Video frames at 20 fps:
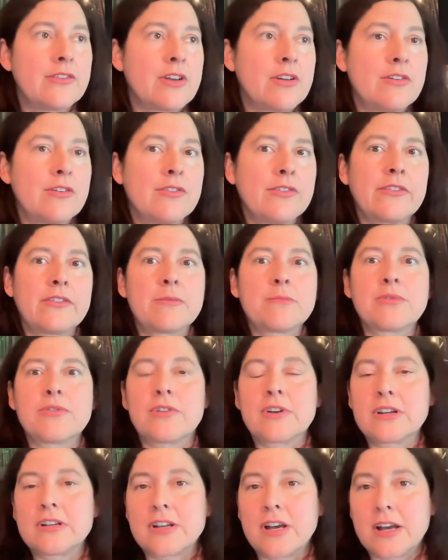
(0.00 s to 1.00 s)
Here's the
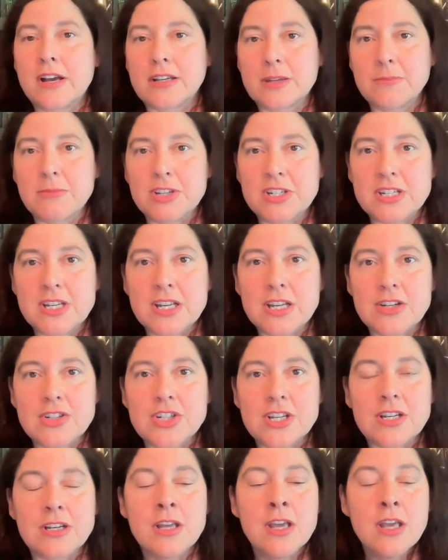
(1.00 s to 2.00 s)
supporting
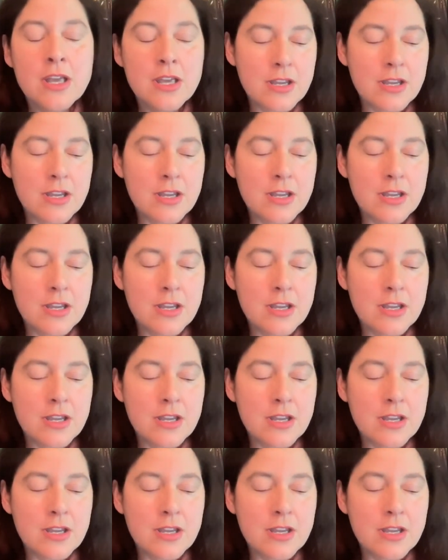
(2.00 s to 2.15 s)
documentation.